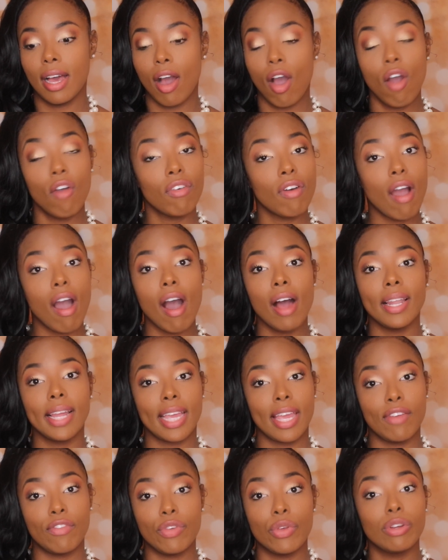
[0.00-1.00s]
overall,
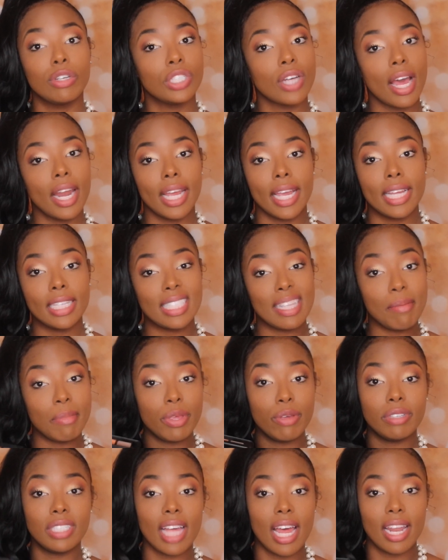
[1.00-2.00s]
like, if you're trying to get some
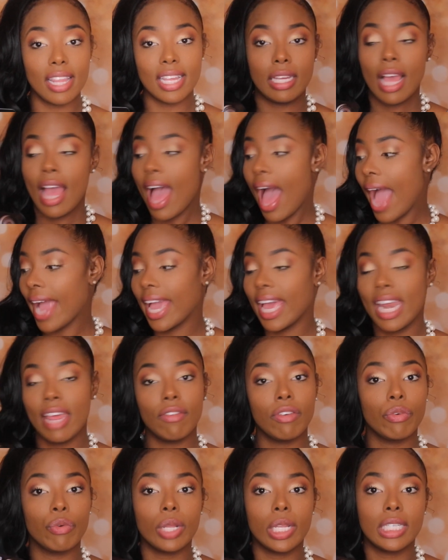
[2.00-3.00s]
use out of this, I can't
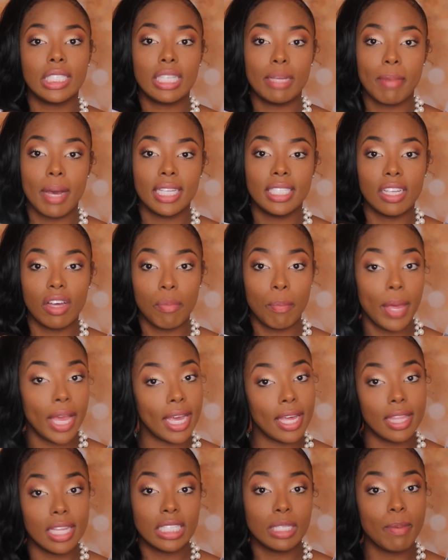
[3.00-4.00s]
even really see myself
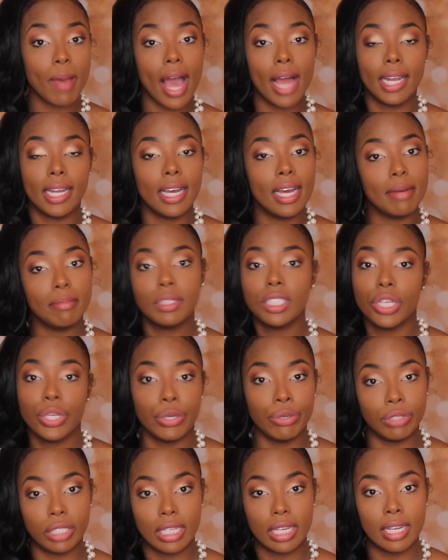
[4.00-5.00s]
picking this palette up to
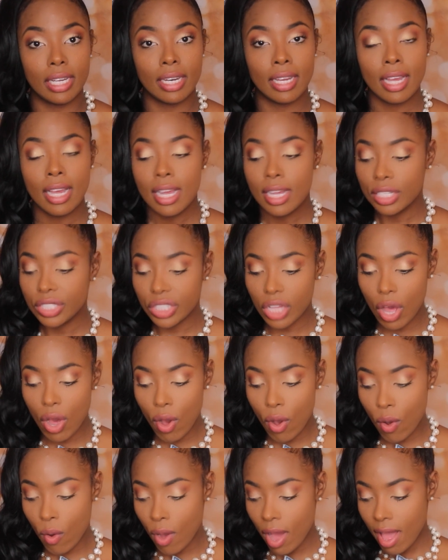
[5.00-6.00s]
use it.
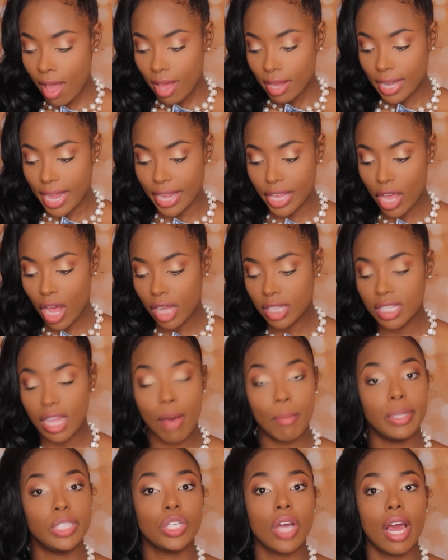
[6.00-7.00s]
So, like, y'all saw
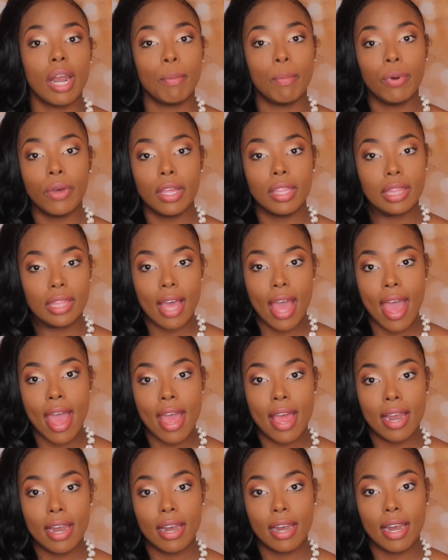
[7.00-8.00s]
me try to put
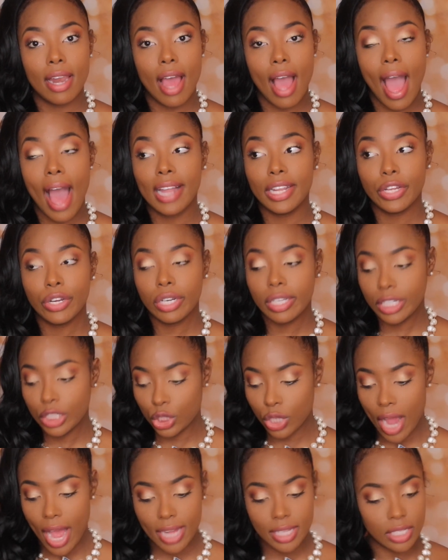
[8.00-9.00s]
that, I literally
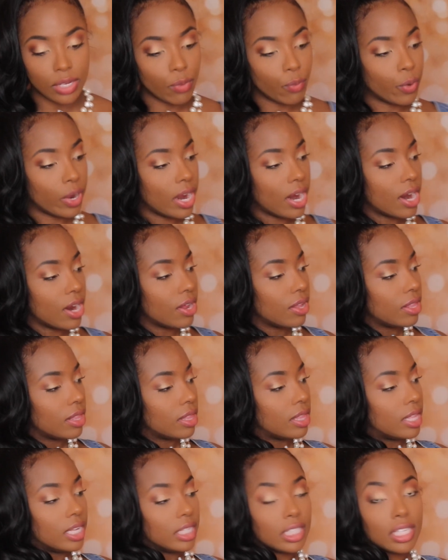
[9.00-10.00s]
tried to wear
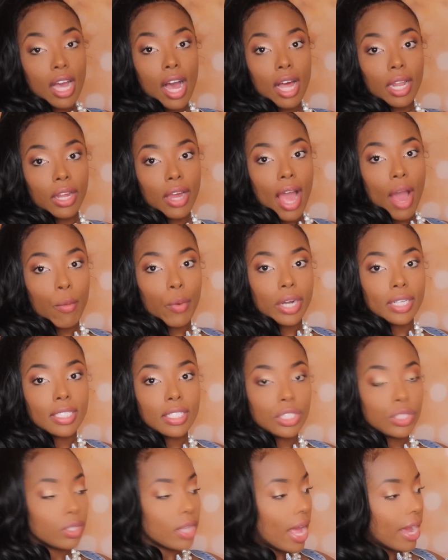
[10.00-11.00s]
this color. I wanted to
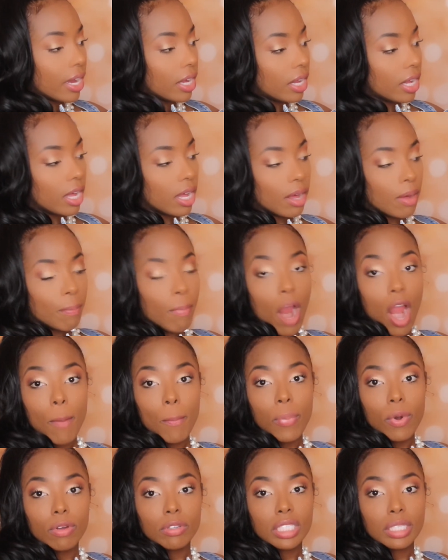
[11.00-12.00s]
do like a
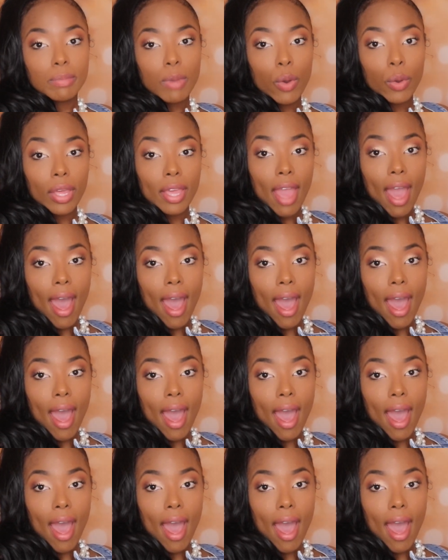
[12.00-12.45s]
purple smoky